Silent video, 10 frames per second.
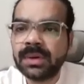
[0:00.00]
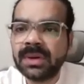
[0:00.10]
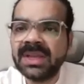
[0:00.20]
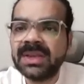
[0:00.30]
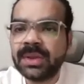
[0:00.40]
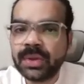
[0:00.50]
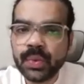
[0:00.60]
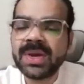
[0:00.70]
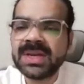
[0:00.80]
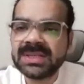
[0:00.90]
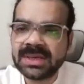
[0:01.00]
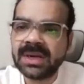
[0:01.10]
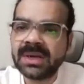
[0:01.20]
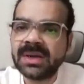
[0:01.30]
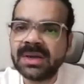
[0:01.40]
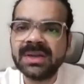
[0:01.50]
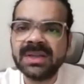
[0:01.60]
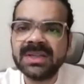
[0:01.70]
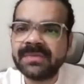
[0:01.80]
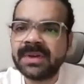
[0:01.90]
in US are
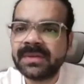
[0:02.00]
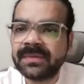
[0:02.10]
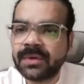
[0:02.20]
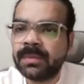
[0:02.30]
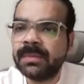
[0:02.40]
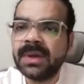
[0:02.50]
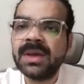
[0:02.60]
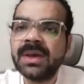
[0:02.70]
currently suffering from